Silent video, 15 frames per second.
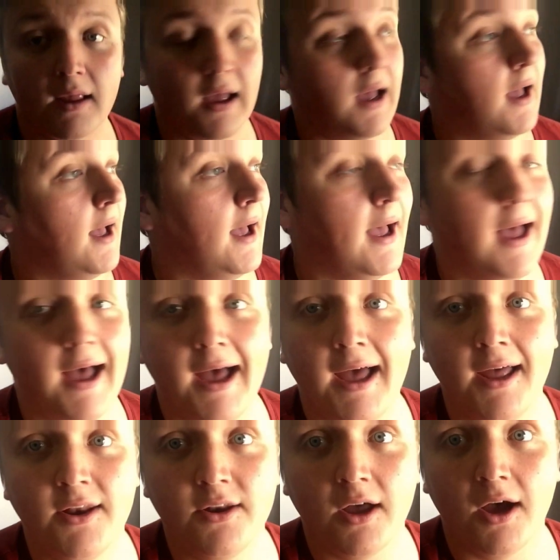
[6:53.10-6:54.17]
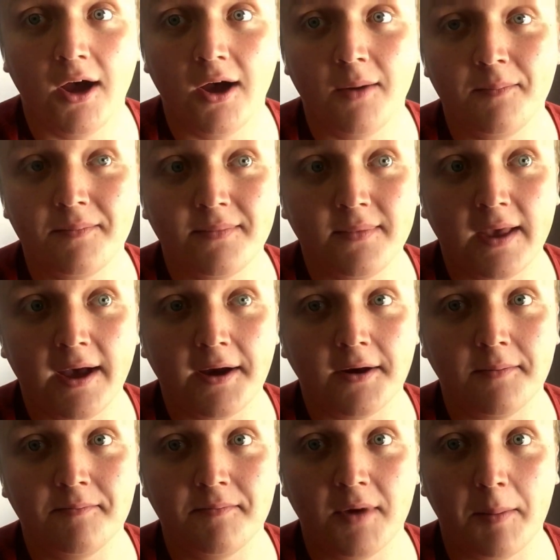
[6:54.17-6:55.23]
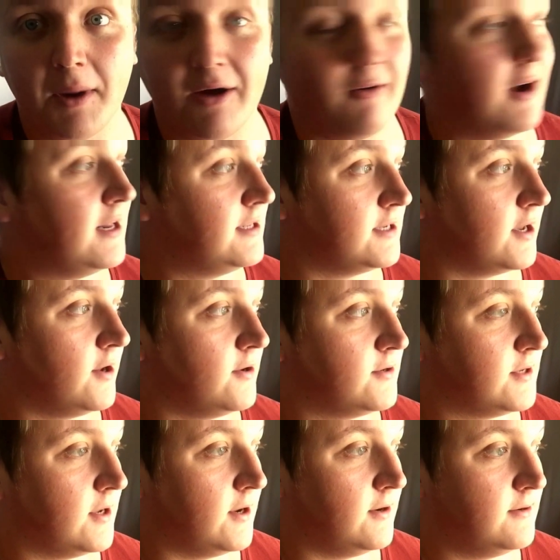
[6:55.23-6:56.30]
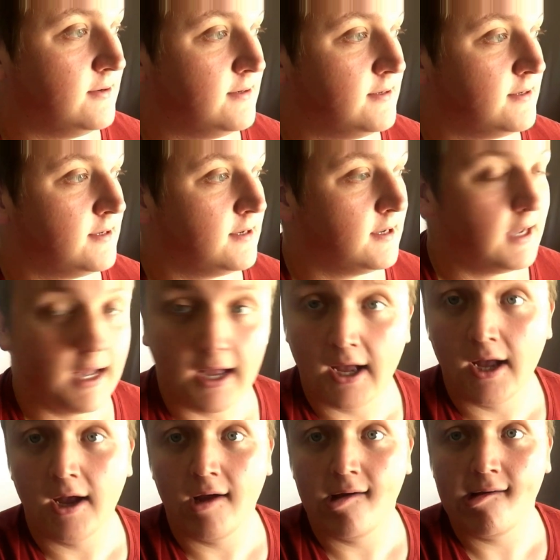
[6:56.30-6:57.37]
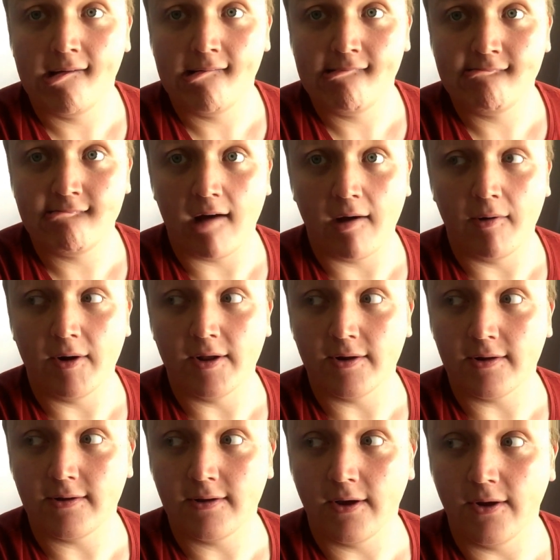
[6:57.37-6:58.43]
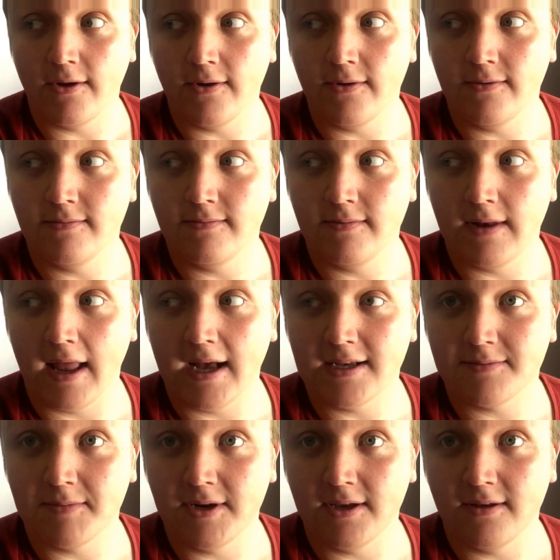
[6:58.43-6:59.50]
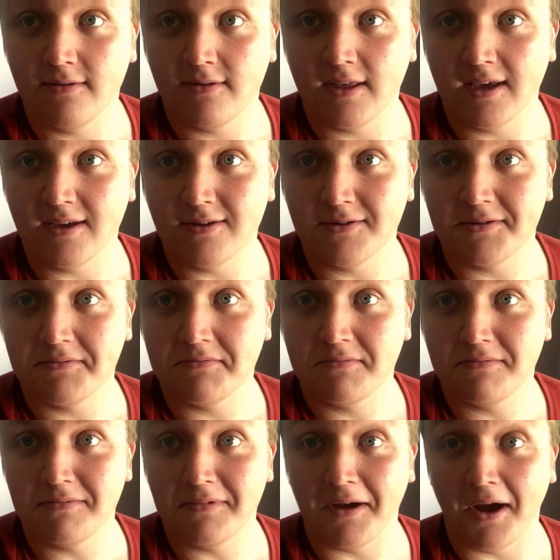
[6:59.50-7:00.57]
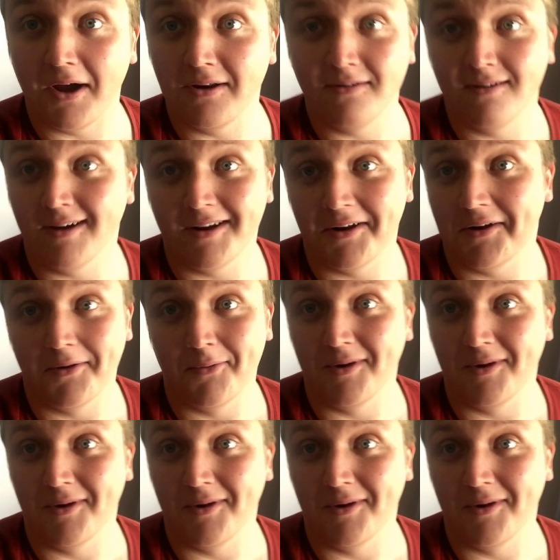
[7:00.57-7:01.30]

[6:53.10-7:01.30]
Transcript: and um, yeah, I'm about ready to go, so I'm gonna go last minute things. I, I don't know